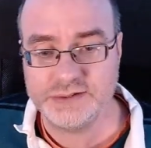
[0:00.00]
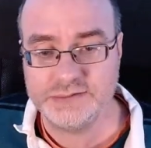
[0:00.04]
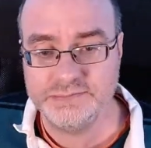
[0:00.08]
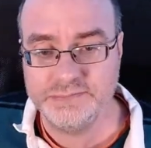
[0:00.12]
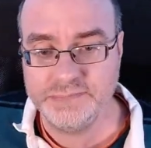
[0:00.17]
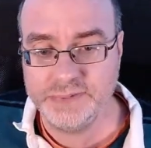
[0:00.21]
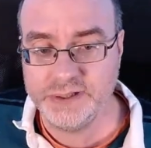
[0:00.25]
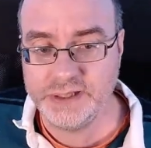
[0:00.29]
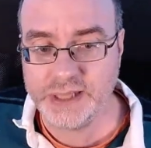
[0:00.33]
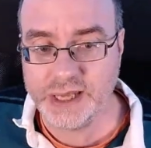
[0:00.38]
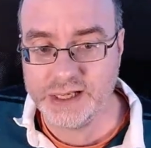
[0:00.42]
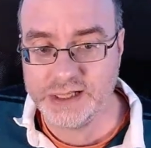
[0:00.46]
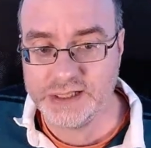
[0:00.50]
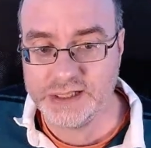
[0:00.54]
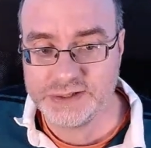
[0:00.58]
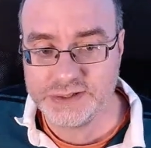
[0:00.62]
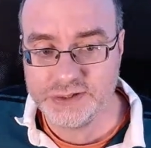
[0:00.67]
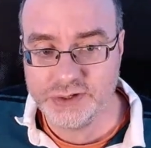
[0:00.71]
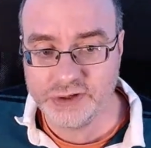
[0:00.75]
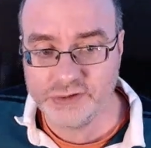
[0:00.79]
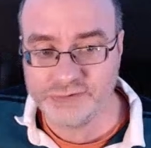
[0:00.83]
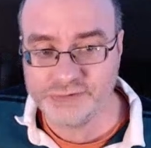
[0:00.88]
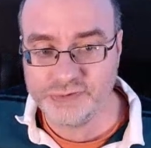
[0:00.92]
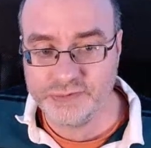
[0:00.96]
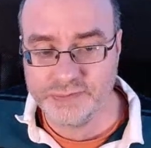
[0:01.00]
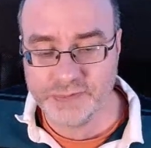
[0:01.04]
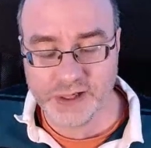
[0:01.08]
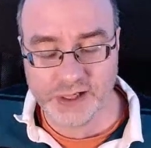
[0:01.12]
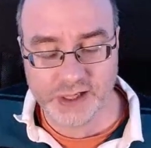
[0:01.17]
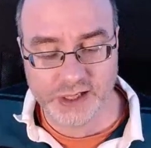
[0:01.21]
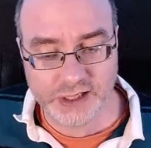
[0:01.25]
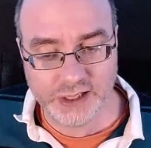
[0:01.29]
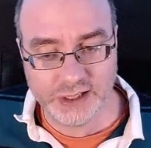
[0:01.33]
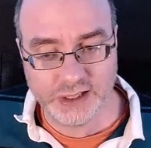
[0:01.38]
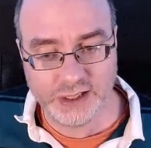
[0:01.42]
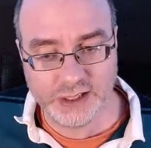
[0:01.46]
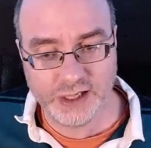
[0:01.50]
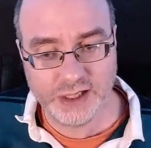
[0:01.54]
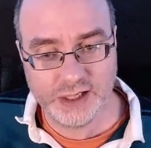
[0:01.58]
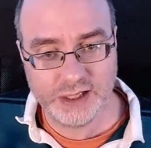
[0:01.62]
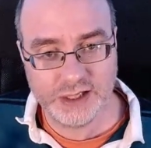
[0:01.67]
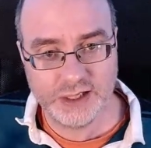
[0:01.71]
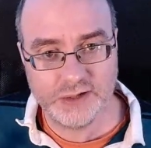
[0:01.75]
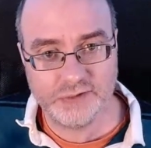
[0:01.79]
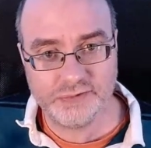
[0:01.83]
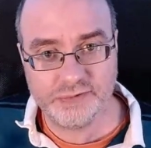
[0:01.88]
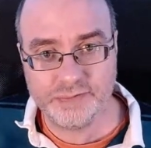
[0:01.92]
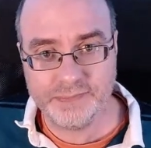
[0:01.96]
but that is not for
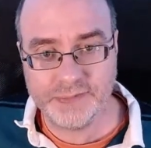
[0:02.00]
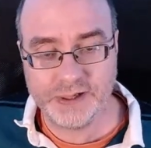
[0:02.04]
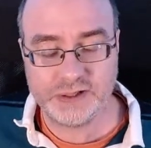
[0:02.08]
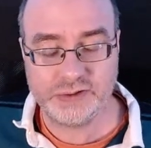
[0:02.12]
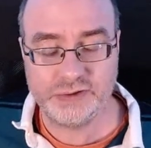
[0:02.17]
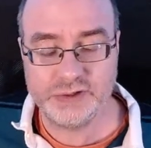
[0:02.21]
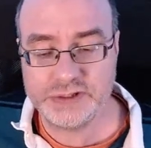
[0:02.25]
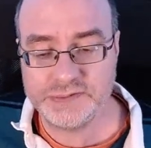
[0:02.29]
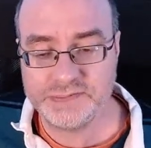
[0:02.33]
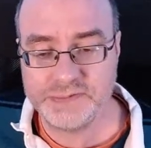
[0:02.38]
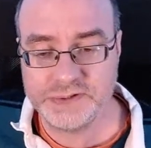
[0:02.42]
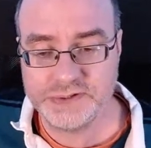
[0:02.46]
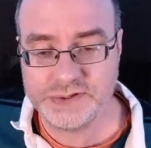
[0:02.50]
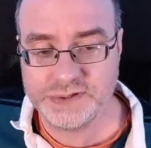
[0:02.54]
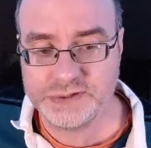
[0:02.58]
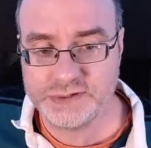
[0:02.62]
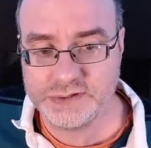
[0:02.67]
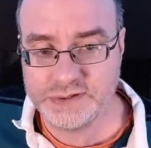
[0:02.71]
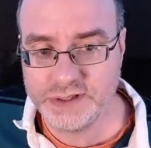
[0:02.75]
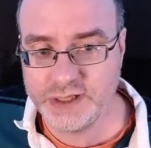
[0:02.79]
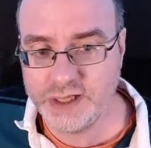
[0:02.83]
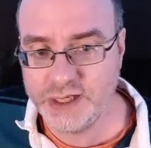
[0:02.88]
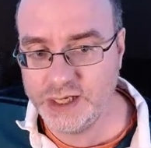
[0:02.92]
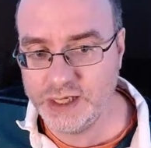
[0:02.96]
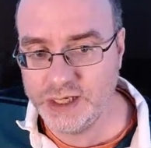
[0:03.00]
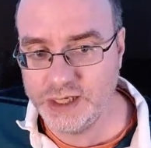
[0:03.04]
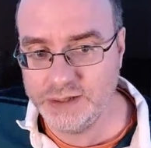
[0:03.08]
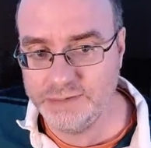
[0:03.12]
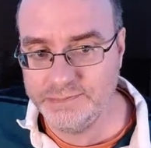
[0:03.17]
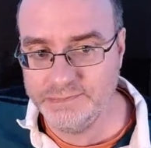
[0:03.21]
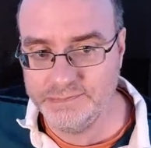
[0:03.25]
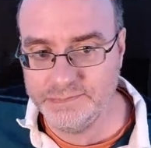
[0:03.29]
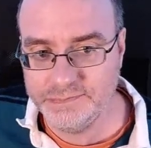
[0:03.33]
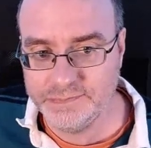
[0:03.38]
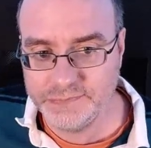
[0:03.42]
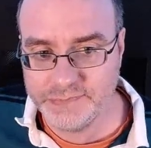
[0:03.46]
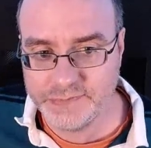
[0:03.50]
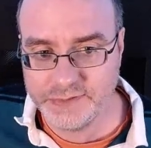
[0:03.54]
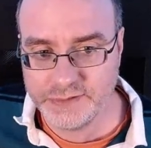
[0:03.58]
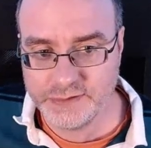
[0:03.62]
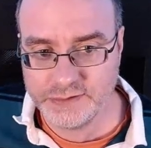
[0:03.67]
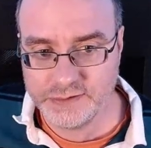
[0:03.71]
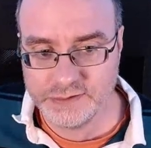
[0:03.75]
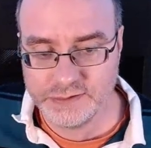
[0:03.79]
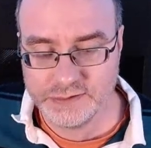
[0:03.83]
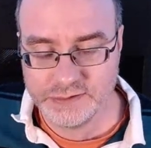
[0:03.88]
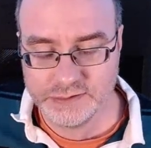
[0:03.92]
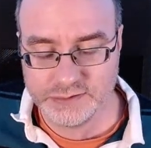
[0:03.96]
my Christmas
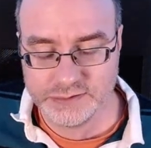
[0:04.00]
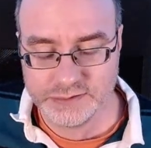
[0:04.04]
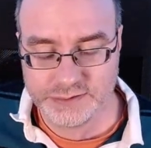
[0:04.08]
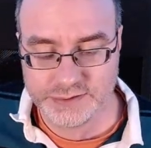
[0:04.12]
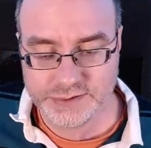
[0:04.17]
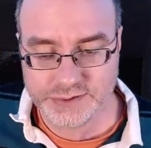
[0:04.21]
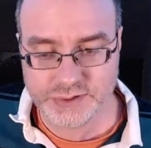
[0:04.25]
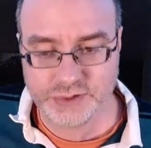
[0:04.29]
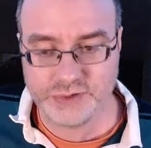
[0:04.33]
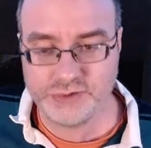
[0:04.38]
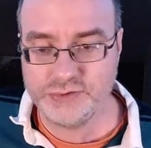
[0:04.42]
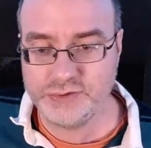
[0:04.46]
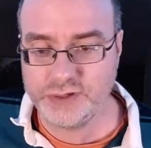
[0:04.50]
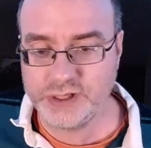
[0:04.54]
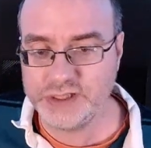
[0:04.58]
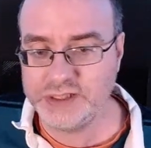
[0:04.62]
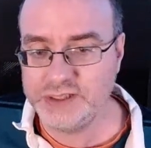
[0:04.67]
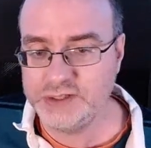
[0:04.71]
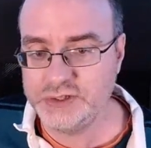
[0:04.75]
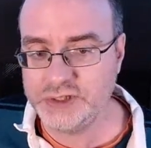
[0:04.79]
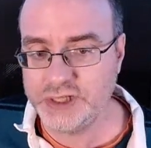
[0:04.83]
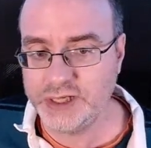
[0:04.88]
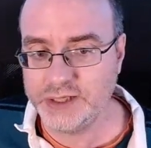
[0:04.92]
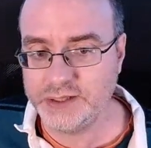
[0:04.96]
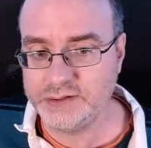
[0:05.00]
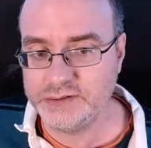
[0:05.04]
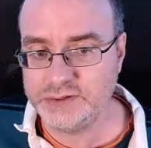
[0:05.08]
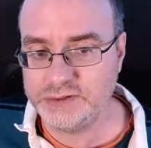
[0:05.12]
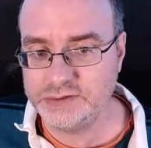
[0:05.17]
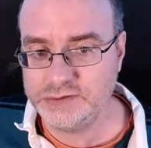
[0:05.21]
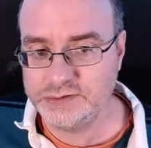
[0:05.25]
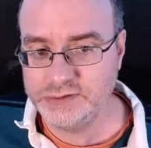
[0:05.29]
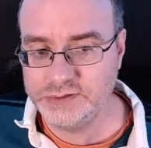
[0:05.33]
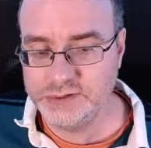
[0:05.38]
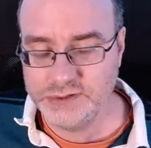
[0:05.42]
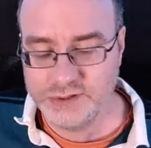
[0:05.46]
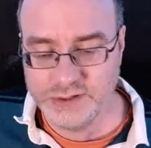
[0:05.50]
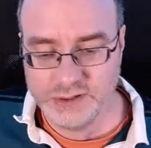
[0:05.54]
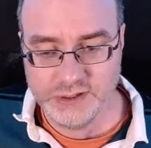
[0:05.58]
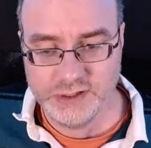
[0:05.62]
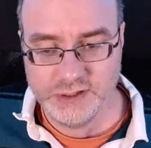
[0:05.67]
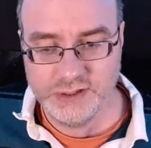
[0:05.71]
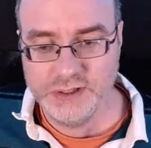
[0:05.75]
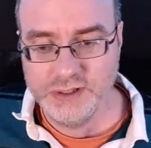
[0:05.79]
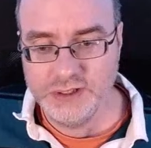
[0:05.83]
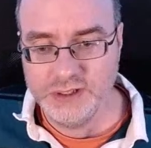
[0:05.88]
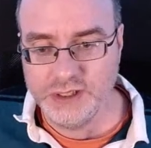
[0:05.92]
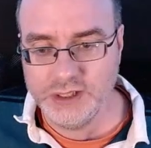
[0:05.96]
songwriting challenge.
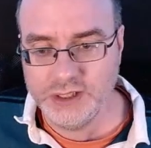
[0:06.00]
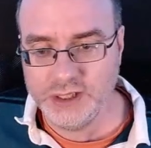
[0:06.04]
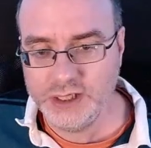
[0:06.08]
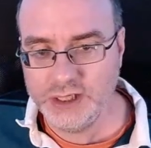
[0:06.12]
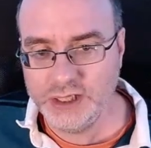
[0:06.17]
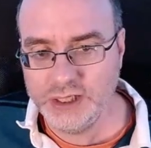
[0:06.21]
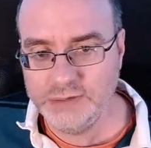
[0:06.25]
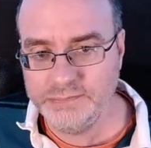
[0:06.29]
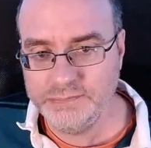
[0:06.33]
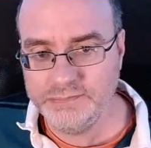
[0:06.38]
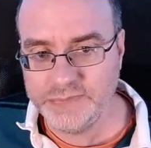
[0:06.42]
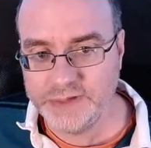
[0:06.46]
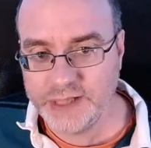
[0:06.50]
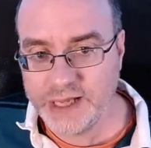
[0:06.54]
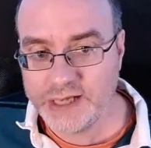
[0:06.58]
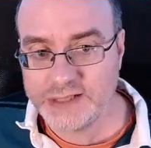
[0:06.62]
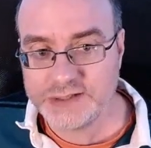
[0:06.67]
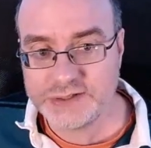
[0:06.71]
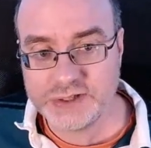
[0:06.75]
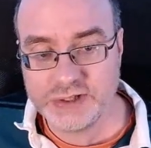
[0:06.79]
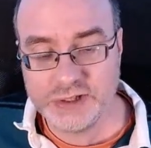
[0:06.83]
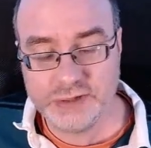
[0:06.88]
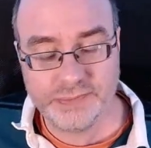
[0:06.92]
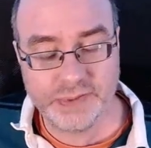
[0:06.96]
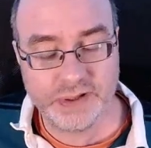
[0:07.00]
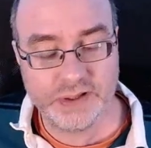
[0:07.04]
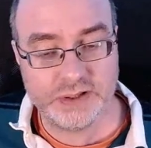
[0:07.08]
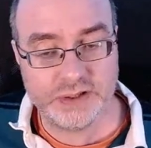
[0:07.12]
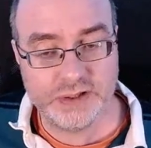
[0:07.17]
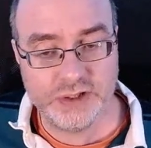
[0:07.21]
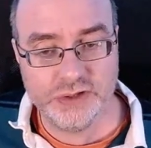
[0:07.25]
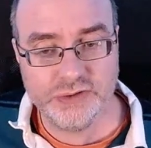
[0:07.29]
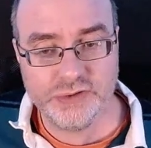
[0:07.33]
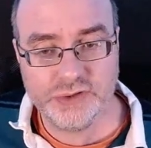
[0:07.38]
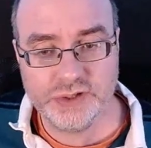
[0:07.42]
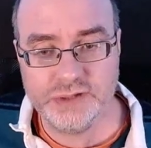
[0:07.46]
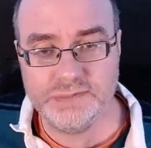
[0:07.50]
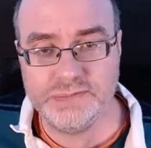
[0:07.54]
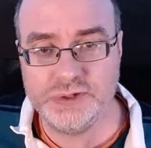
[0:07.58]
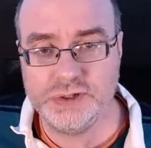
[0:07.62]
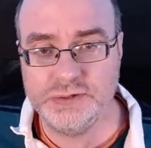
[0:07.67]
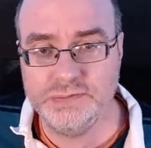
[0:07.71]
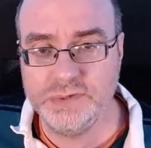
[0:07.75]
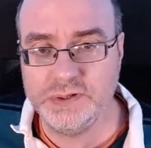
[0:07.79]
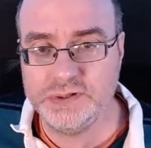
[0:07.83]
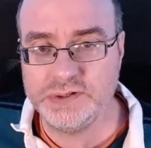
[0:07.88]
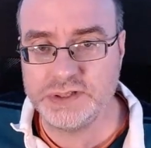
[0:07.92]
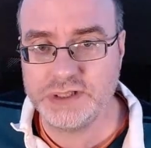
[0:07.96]
That's going to be the new theme
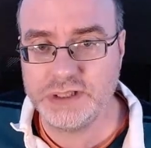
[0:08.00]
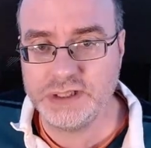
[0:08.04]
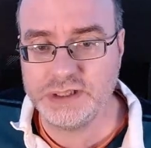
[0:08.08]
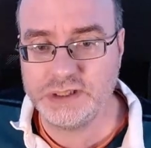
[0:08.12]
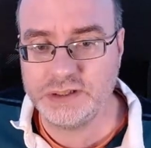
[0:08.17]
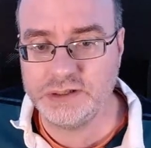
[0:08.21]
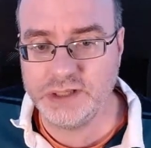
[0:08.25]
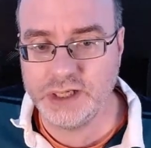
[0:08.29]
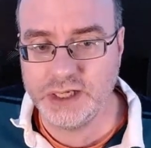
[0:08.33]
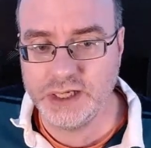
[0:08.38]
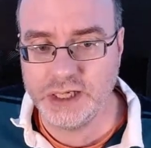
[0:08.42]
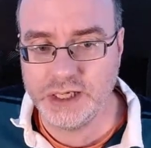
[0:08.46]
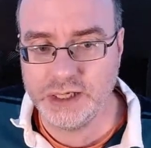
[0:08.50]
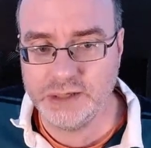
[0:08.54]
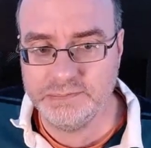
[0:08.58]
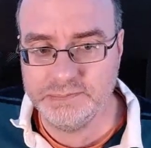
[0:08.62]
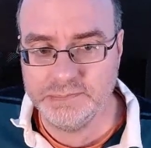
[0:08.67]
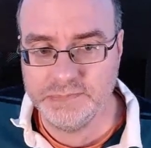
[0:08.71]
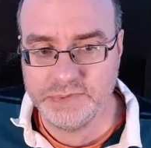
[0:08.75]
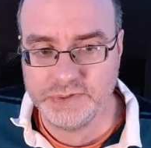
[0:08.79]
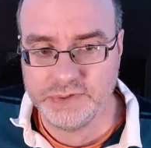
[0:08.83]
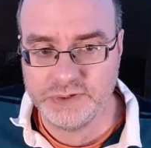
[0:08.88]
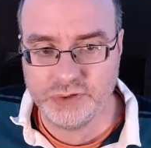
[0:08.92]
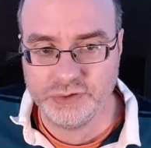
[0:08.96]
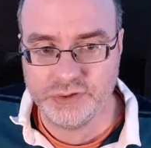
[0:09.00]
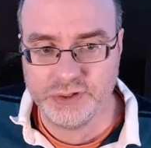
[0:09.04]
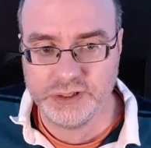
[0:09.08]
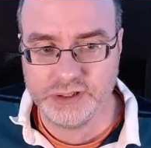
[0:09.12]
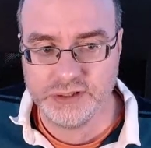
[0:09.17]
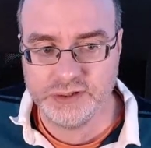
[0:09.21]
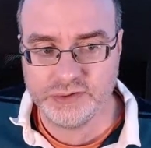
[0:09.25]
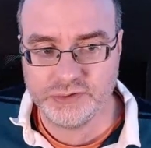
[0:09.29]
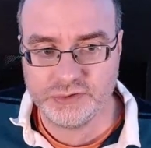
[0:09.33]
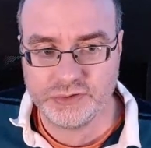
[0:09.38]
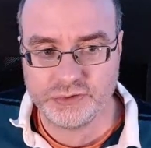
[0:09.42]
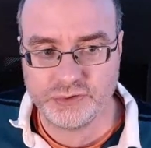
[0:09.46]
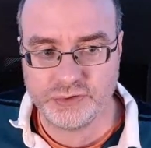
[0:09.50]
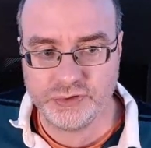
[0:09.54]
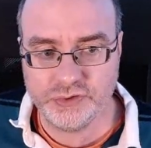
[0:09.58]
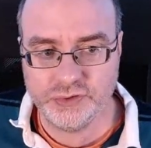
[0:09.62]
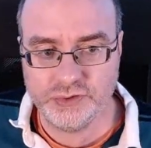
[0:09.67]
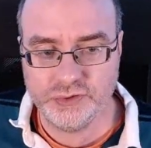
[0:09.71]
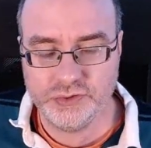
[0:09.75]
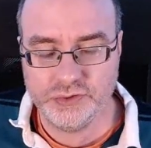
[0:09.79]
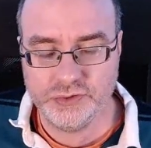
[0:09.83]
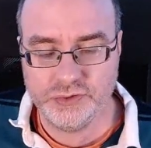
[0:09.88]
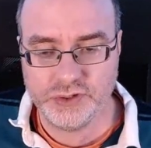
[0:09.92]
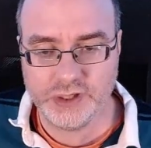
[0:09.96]
tune music going
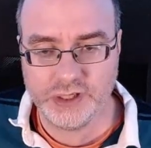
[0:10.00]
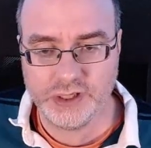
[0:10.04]
through